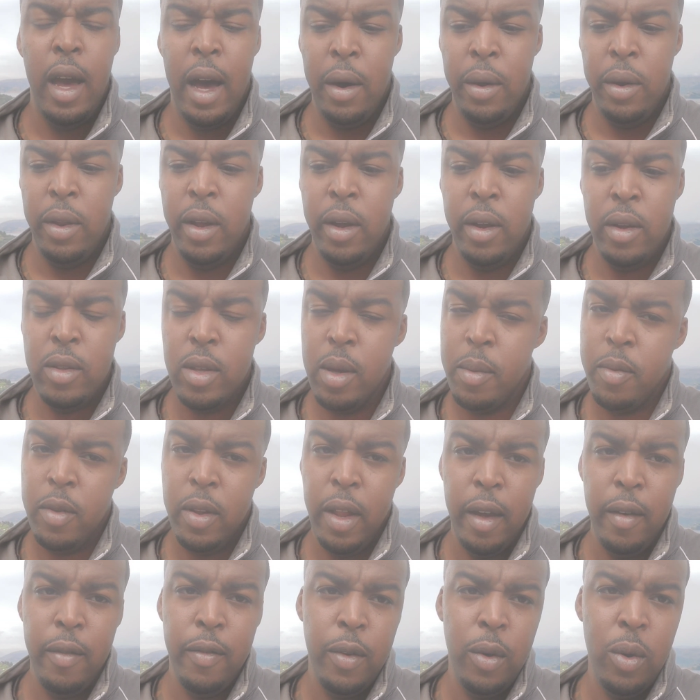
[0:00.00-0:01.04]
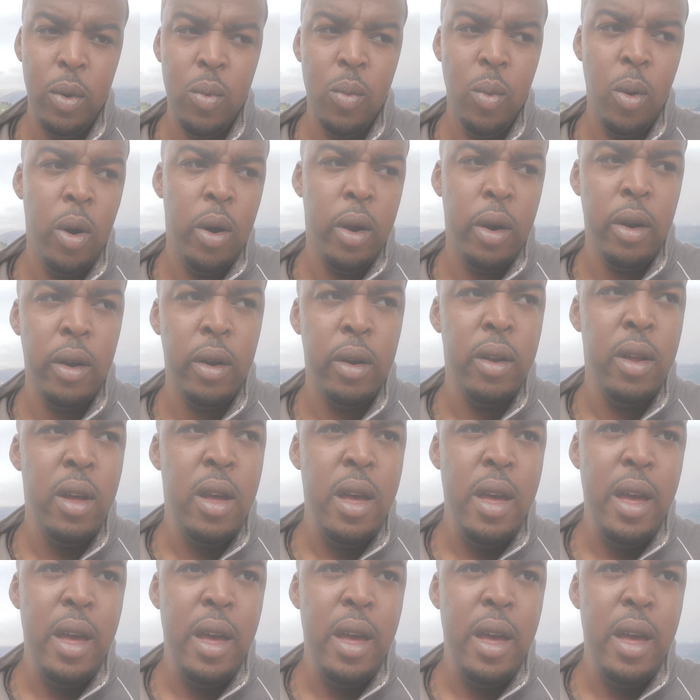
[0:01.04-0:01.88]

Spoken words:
out here, except for like food, water,